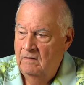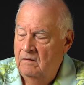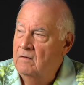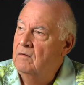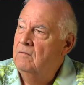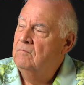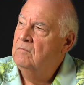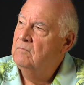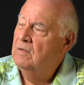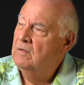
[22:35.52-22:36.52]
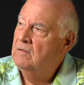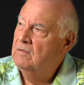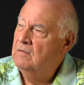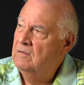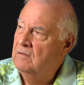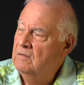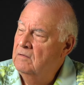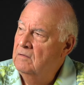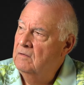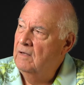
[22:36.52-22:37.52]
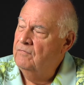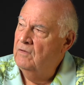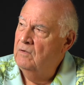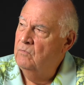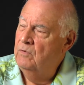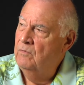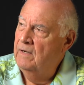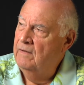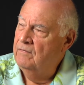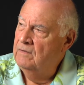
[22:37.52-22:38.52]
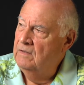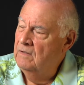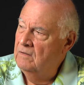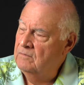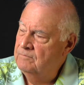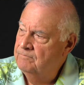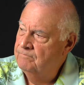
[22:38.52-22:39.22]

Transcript: uh, I think we were at the um,